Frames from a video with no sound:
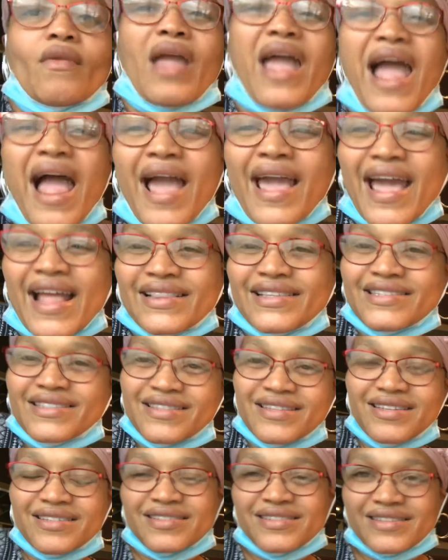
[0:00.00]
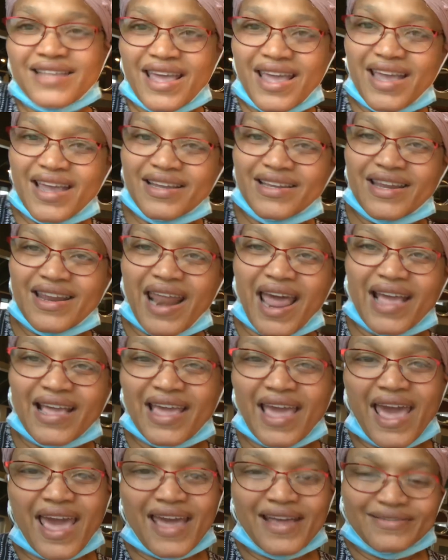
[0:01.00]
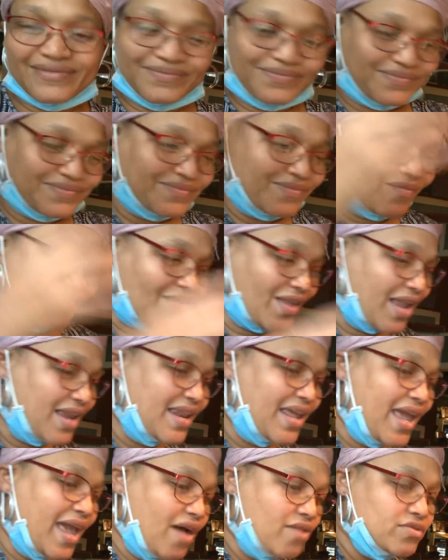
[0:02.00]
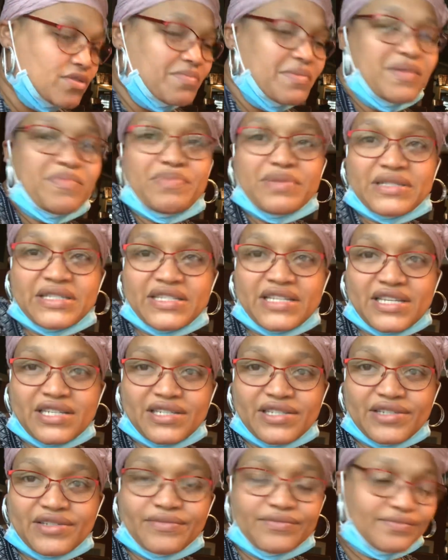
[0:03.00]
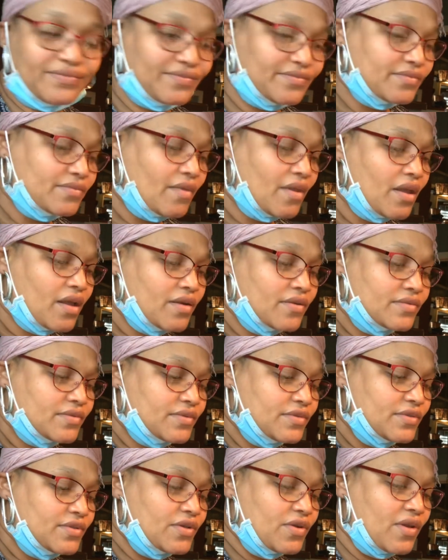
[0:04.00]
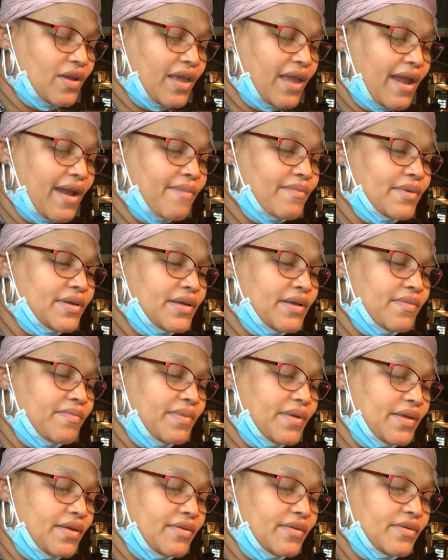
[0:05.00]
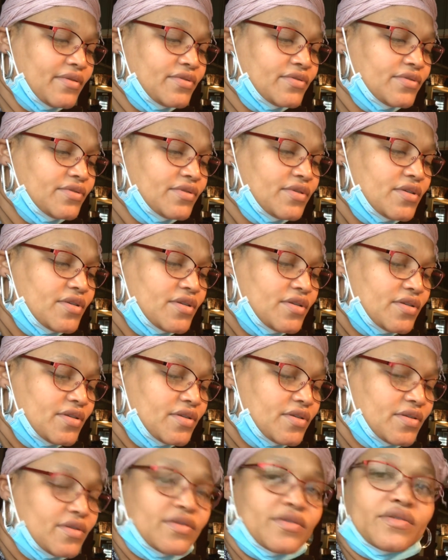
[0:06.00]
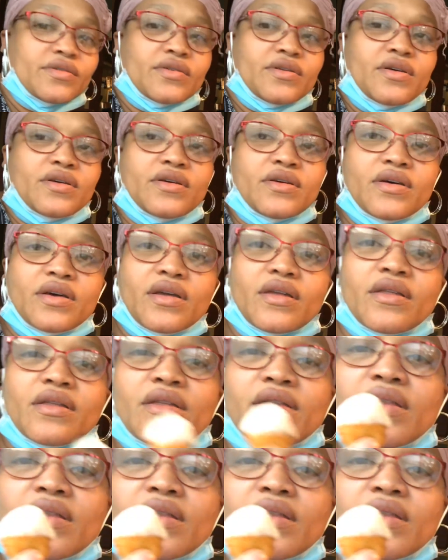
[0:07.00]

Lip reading: I got this little stand that I got, and it helps me position so the camera can be good.